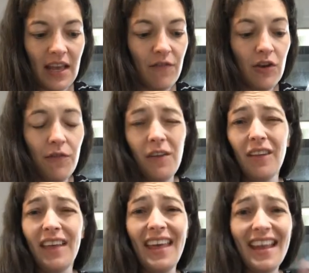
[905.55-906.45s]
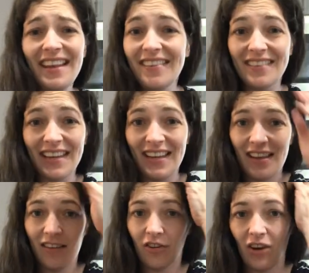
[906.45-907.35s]
If you feel any
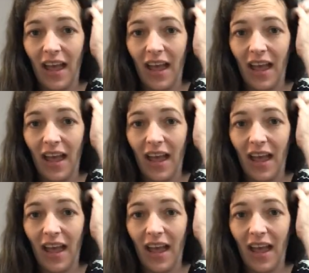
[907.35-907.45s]
stickiness or